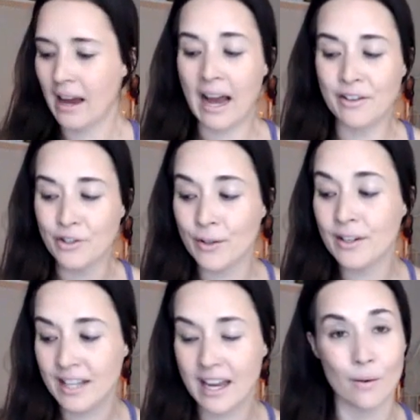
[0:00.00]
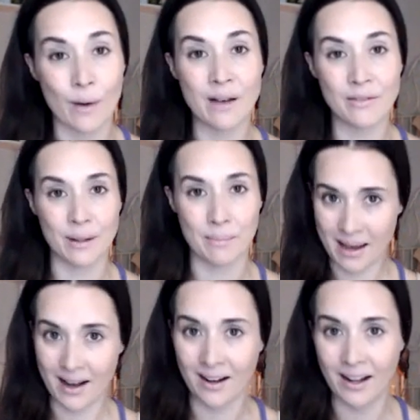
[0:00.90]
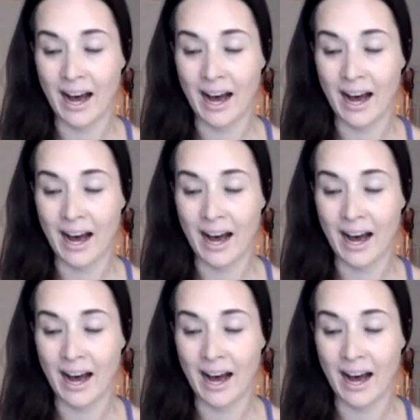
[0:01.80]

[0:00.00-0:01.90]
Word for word: As soon as they arrived in the mail,